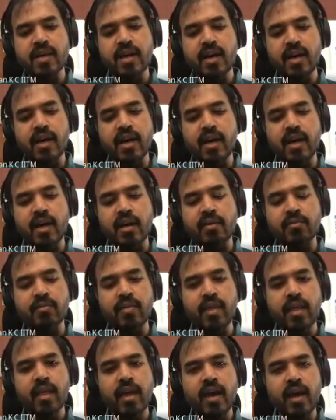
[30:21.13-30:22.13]

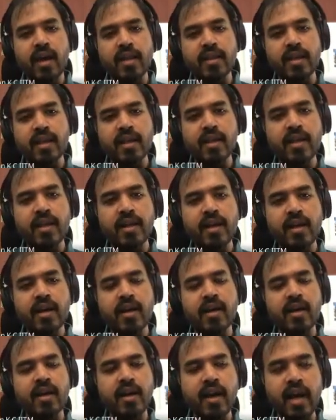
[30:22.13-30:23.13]
And then
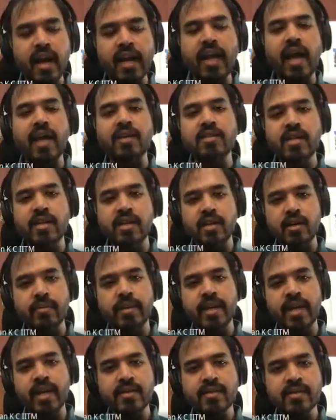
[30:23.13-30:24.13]
it actually
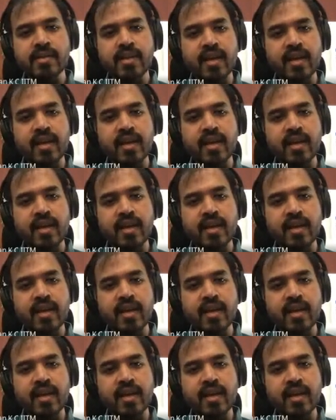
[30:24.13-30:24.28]
terminates.